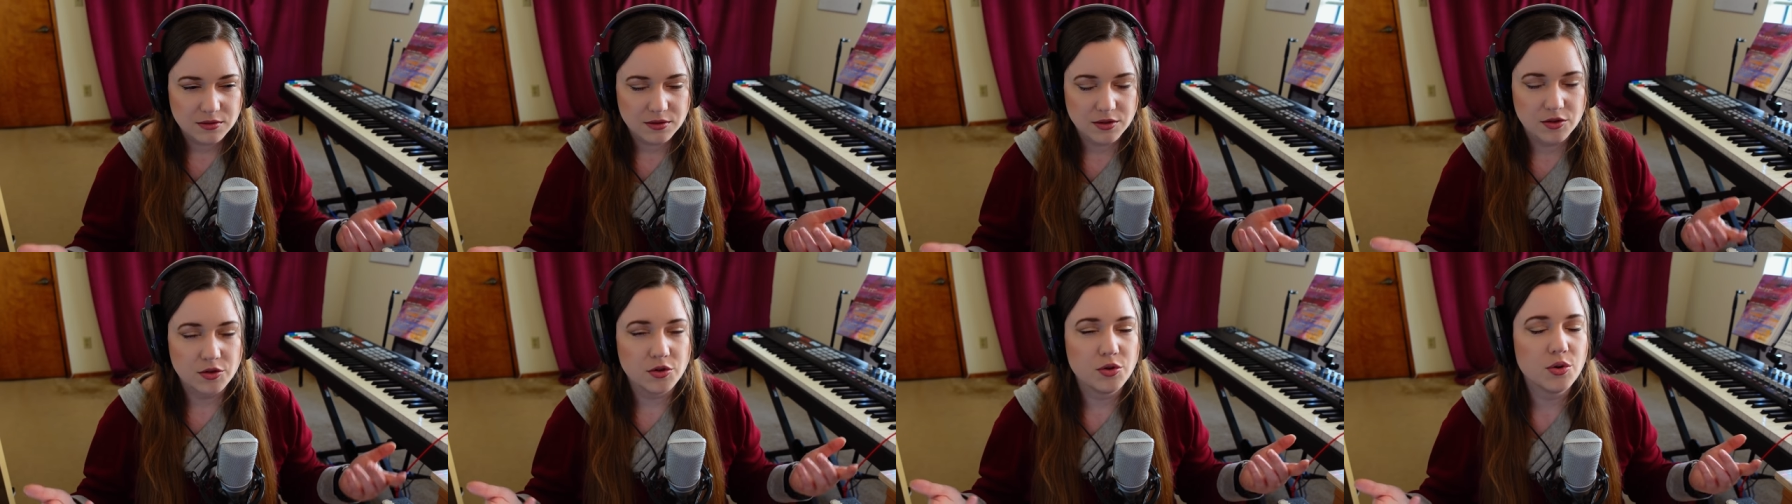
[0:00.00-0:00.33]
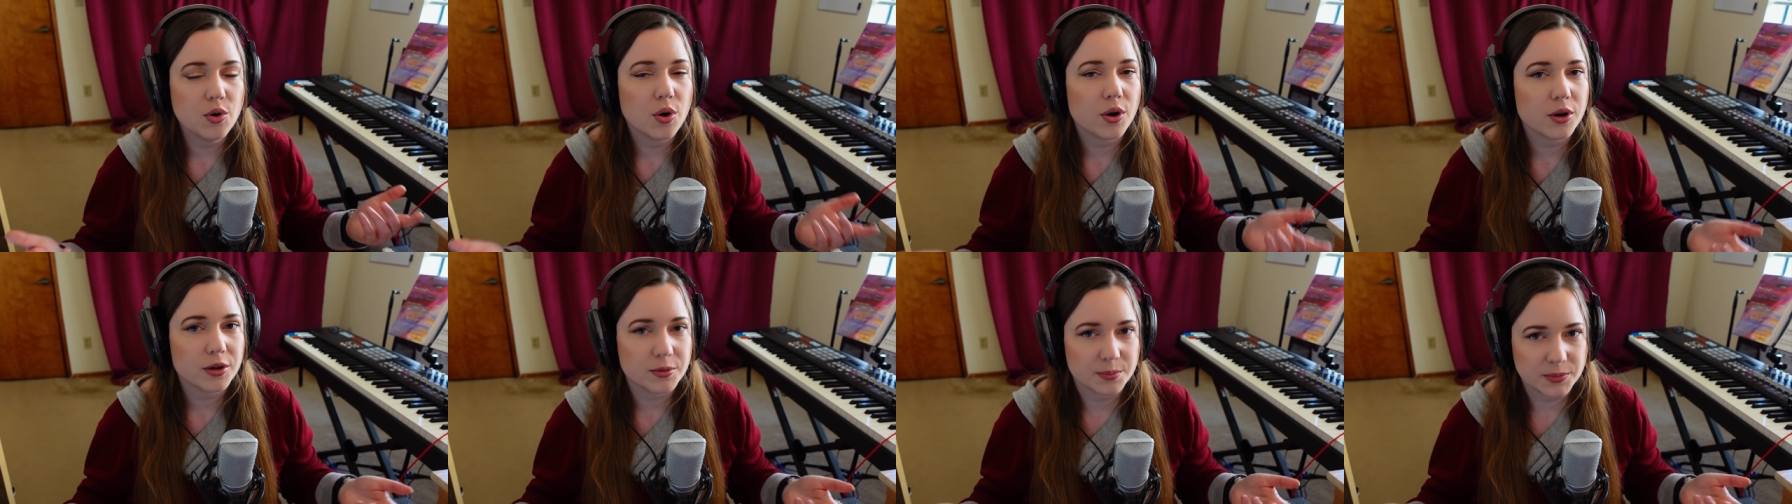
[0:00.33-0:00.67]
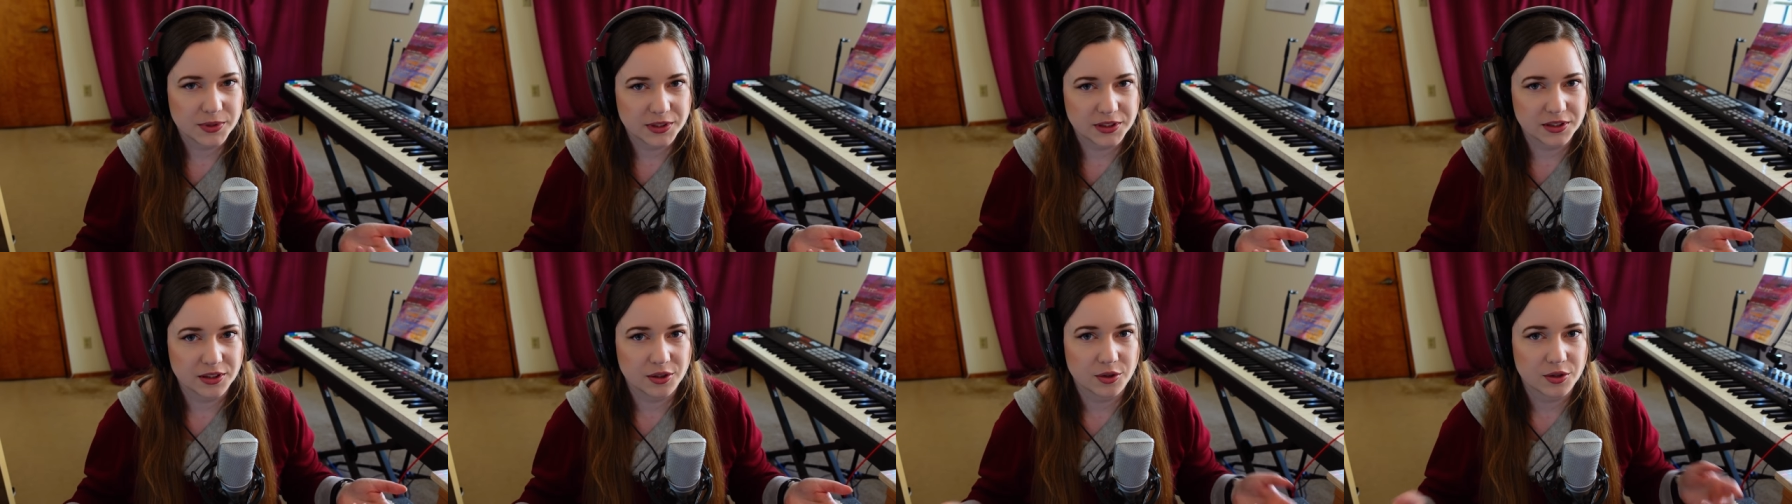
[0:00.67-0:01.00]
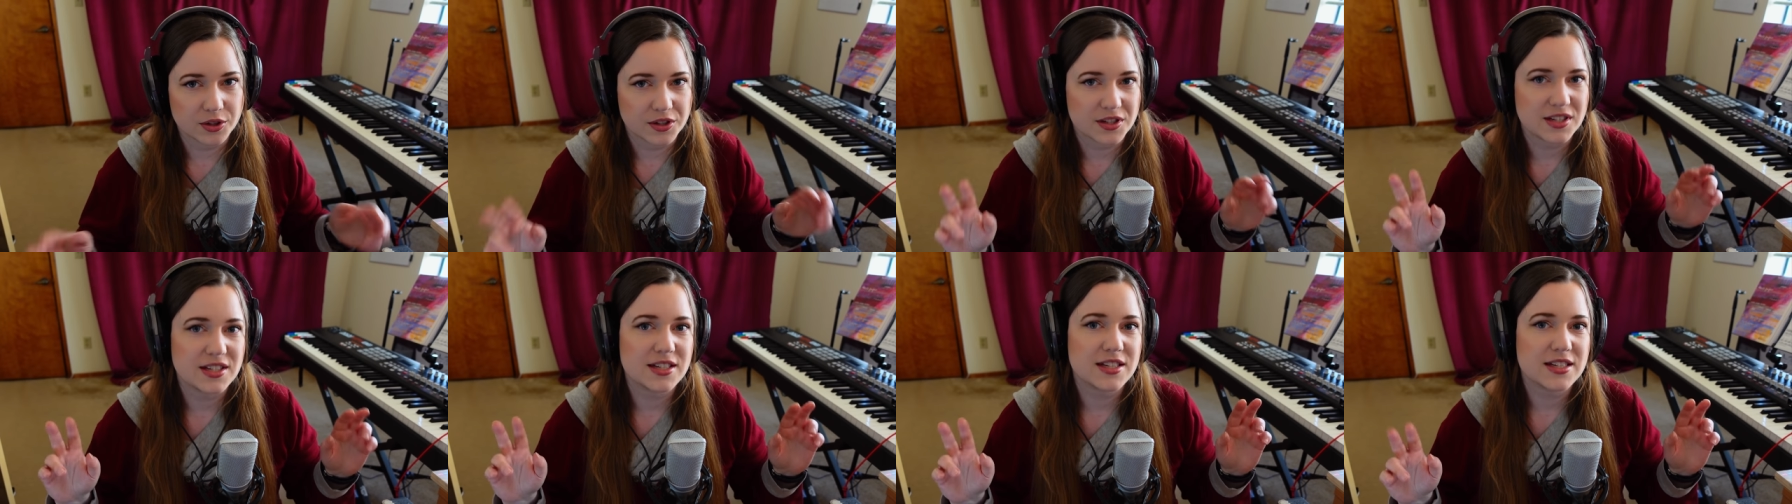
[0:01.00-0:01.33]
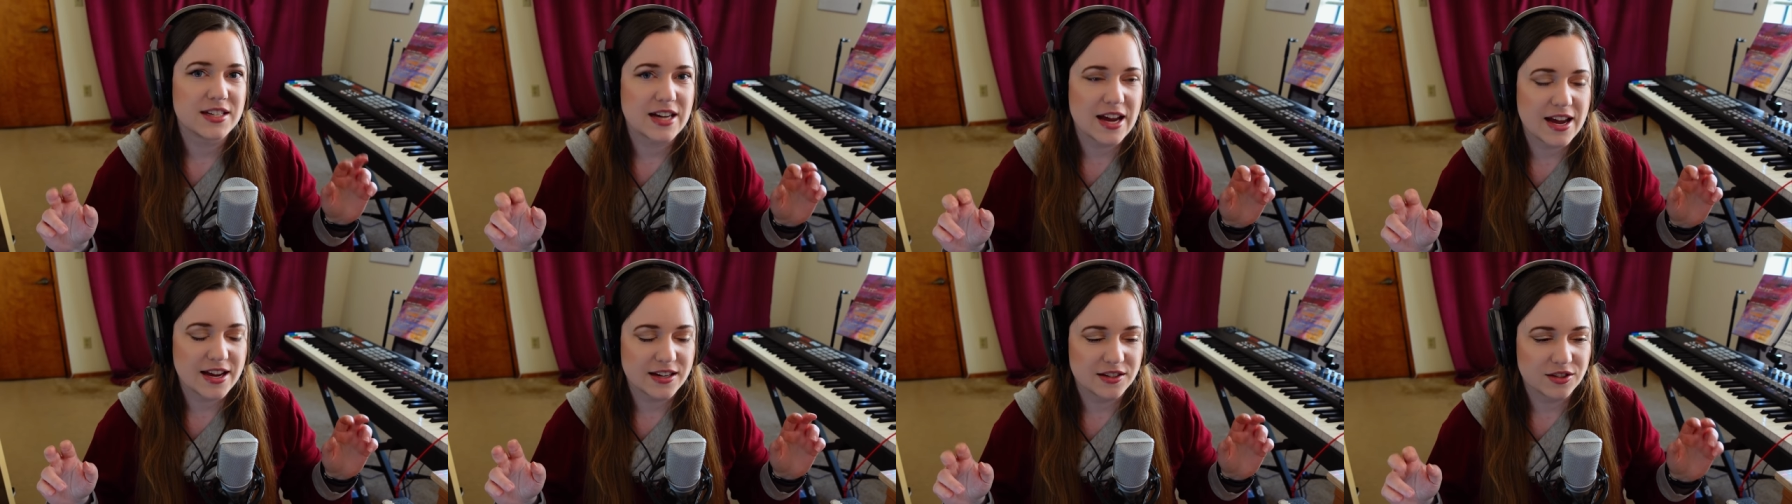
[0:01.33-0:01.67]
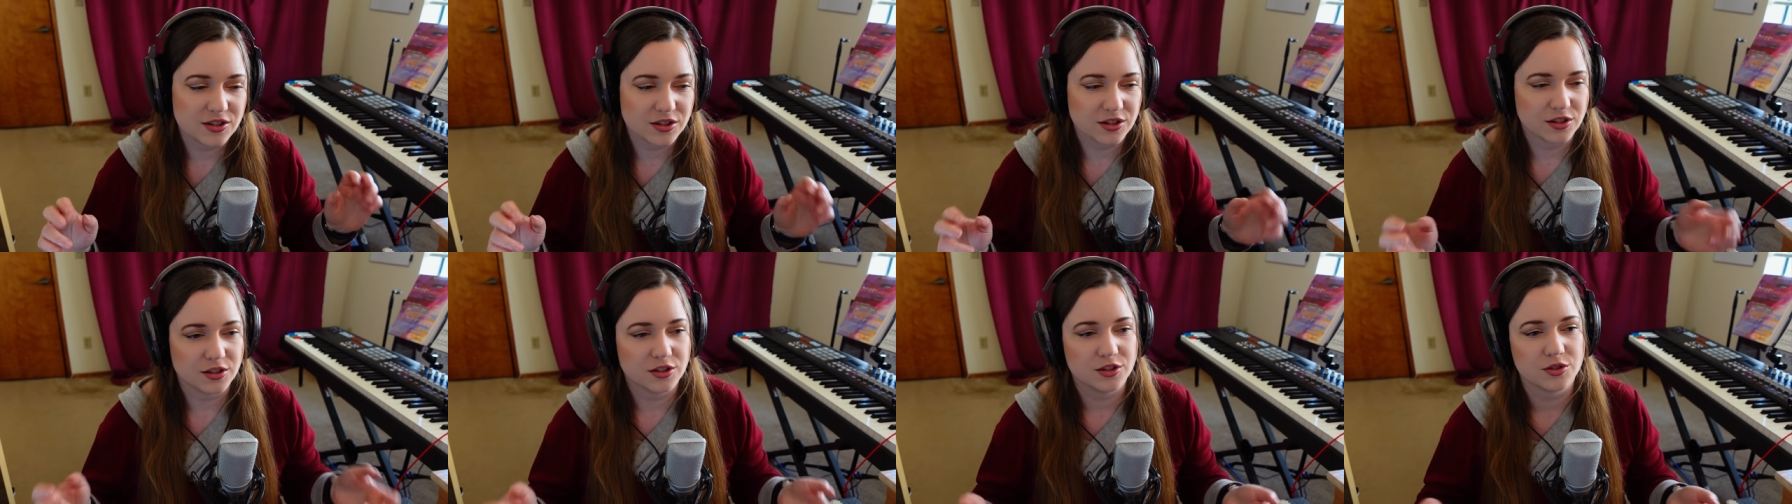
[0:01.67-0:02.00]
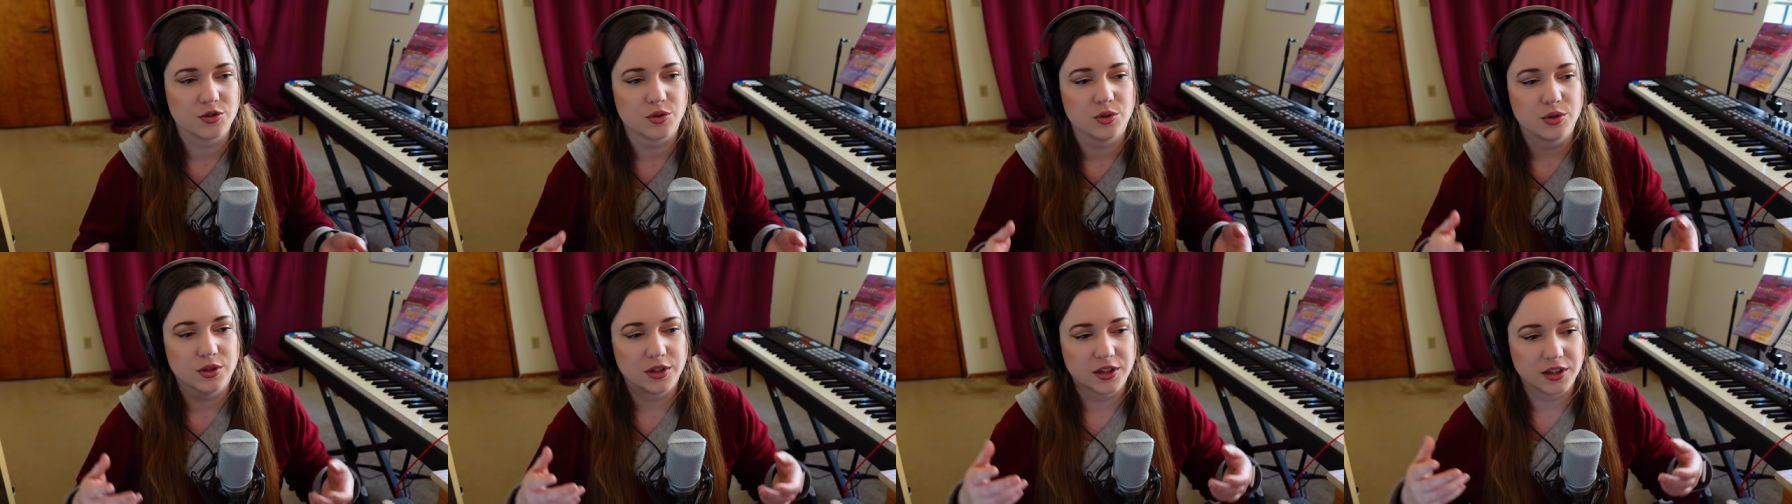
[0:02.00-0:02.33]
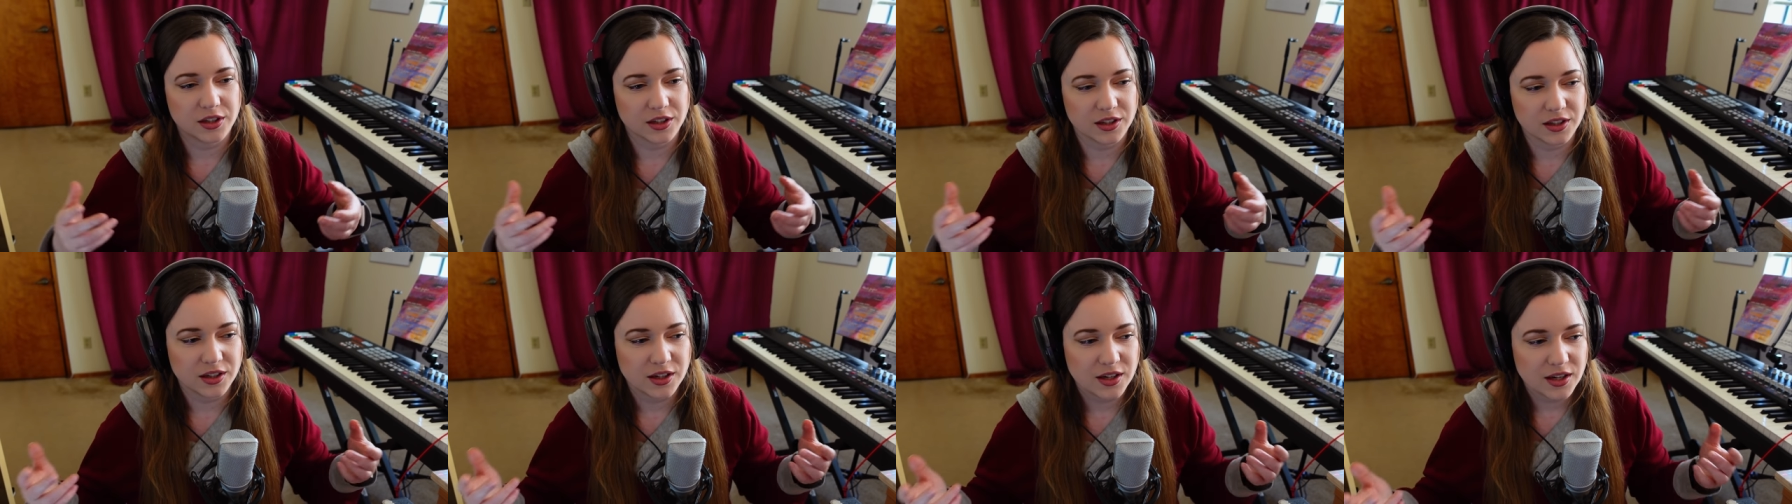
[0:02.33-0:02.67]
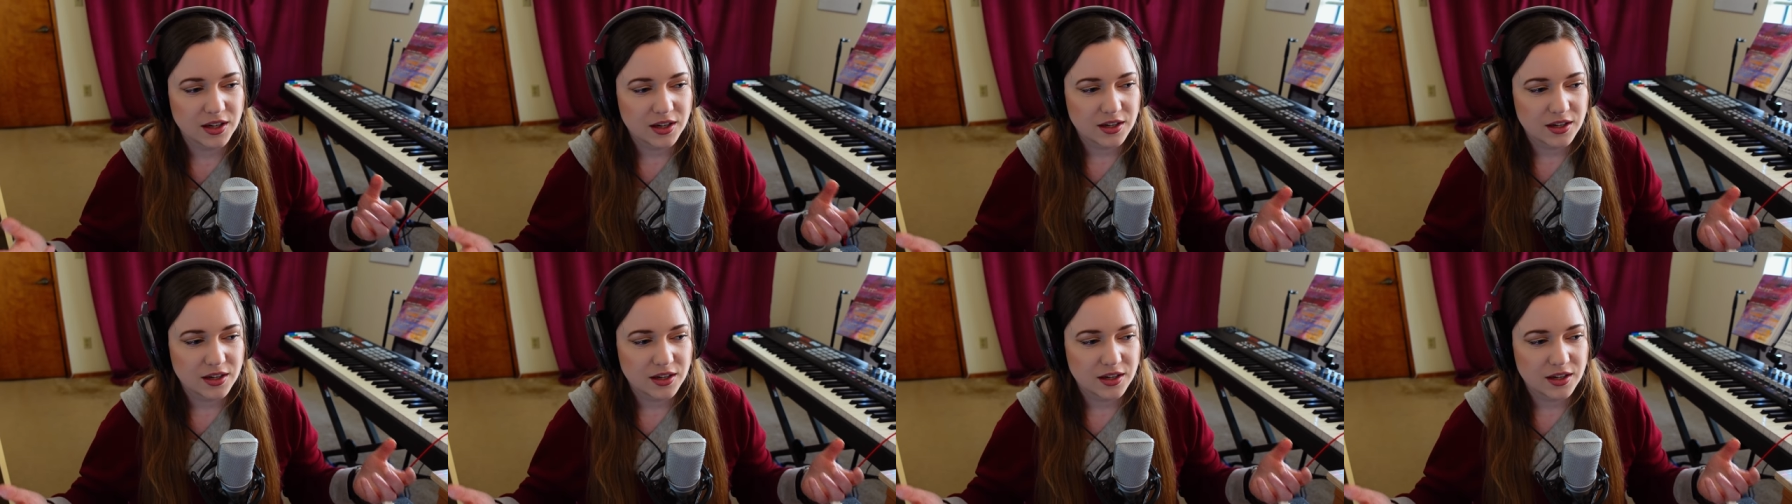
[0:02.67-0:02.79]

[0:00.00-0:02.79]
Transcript: normal or standard or,